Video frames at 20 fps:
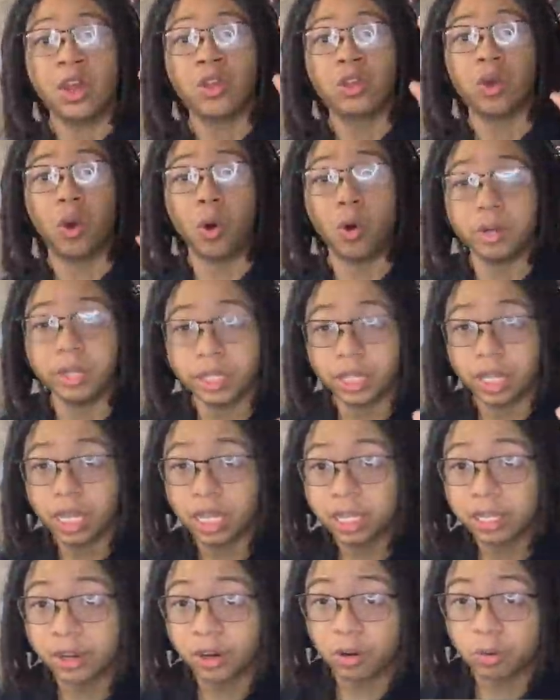The only
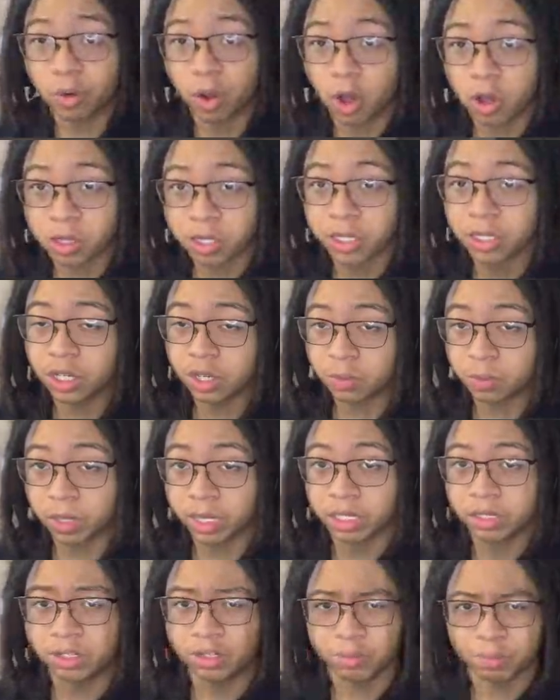thing you're also gonna run
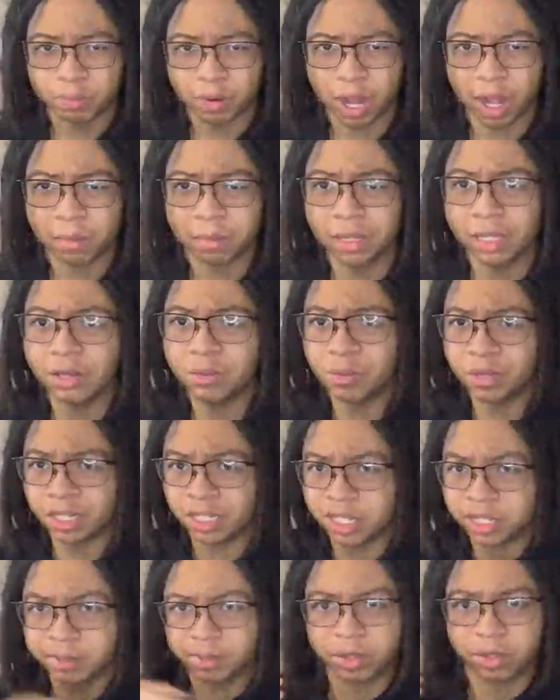into probably when it
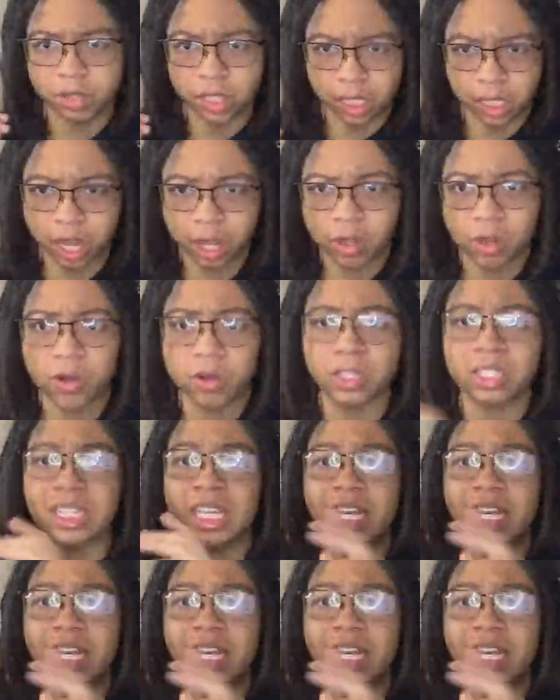comes to the launchers